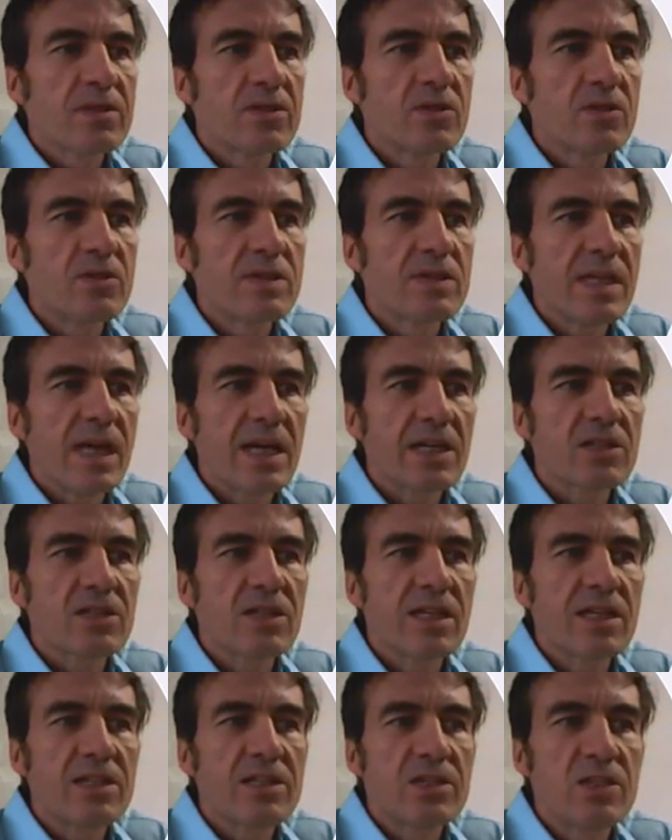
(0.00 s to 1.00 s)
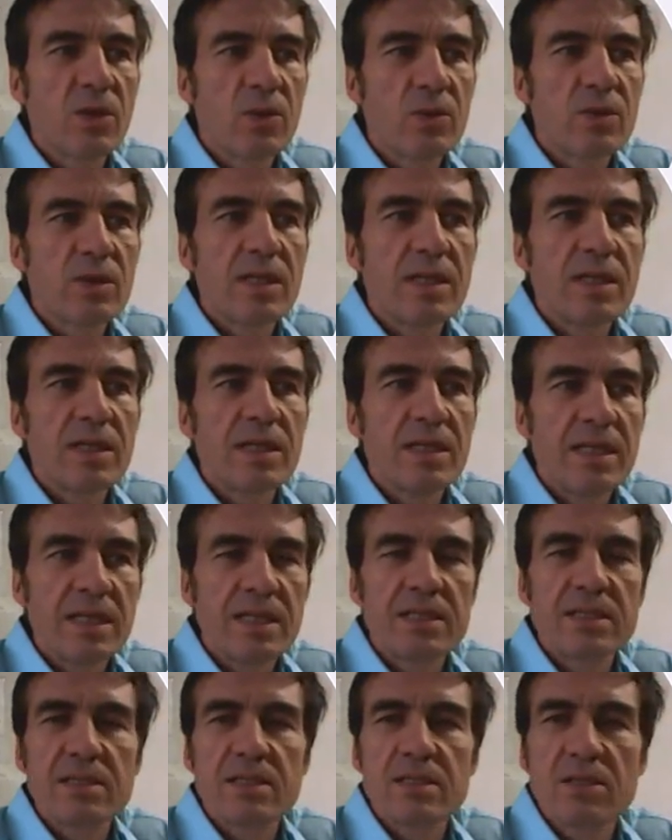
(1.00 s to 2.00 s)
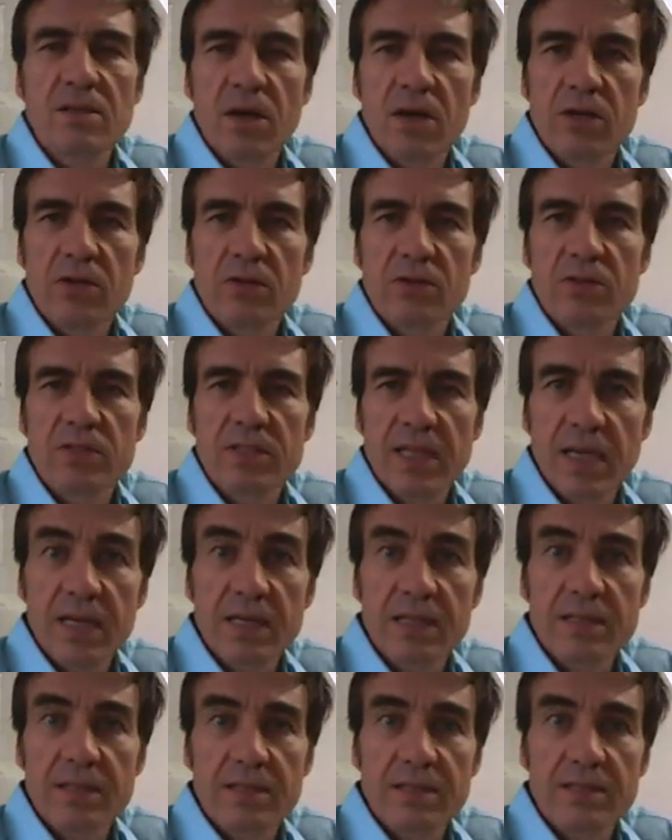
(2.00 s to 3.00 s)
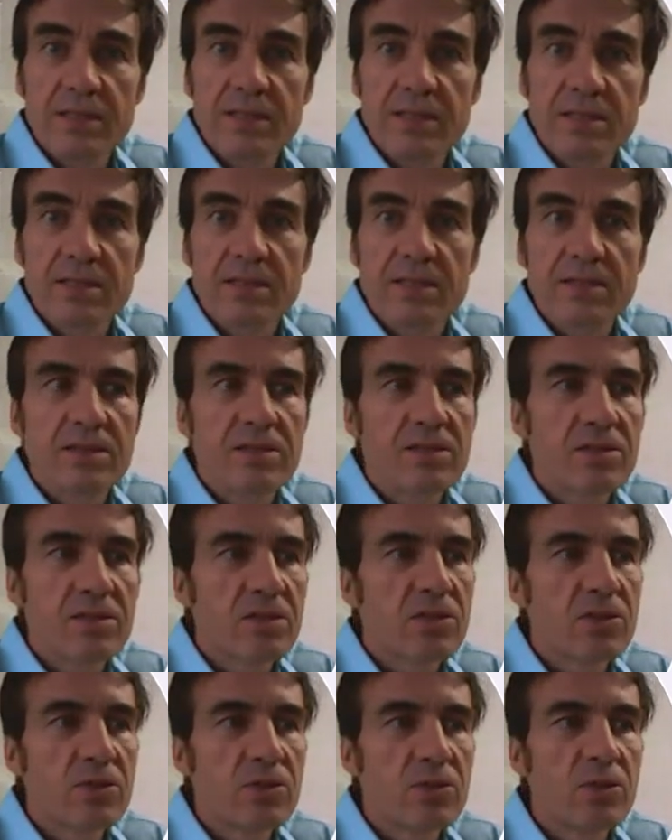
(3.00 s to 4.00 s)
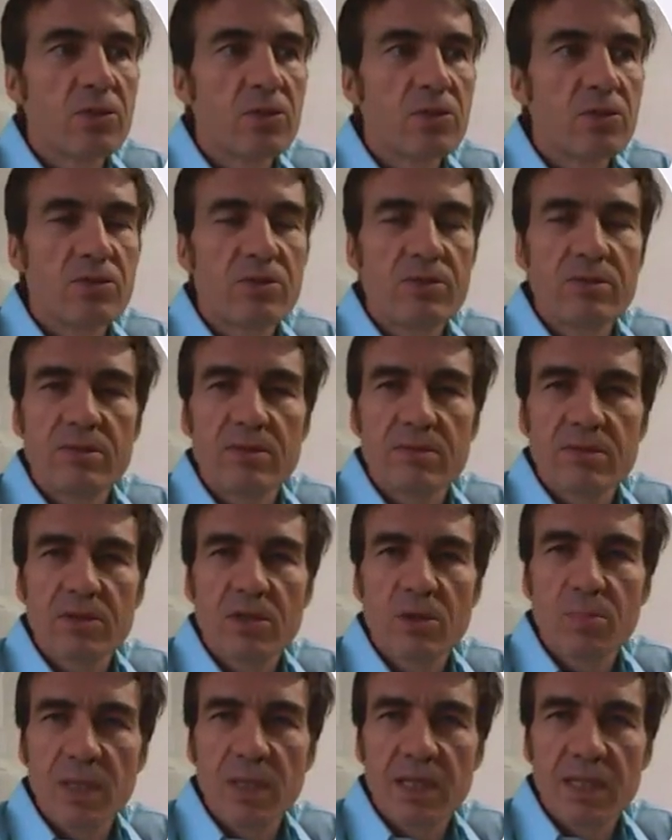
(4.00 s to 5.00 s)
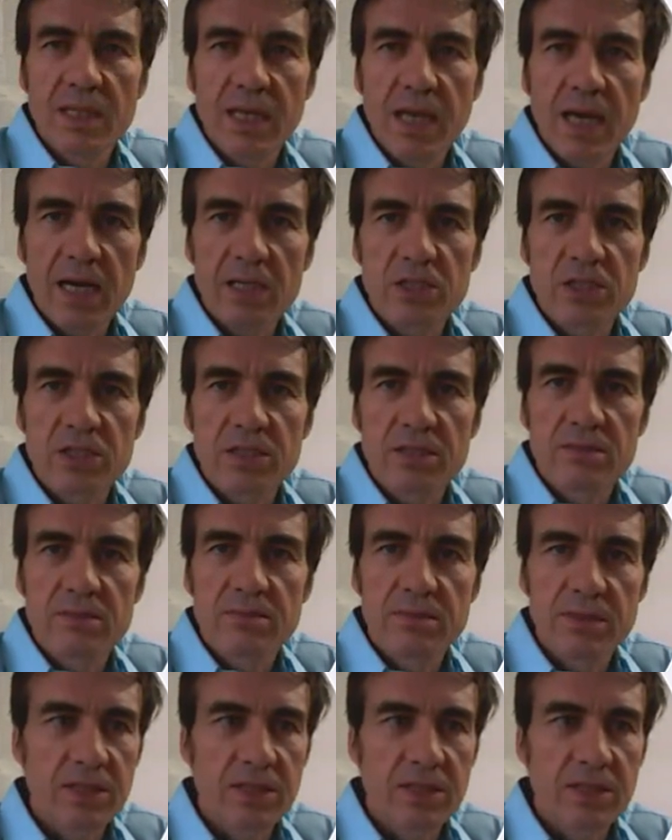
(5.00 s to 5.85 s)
students actually don't need to understand this to complete the action.